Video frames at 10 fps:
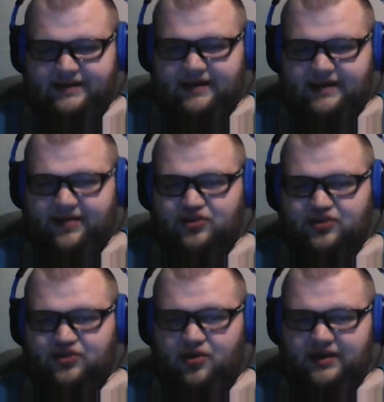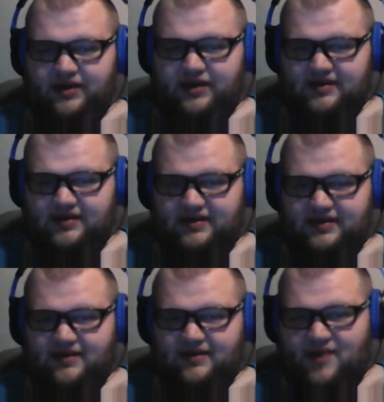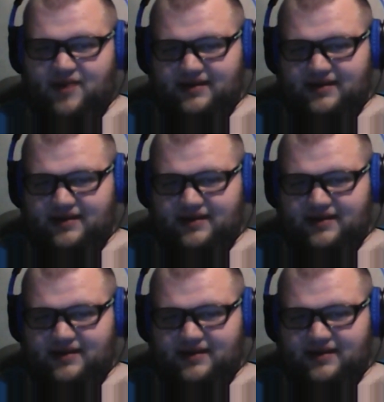play Troy and win.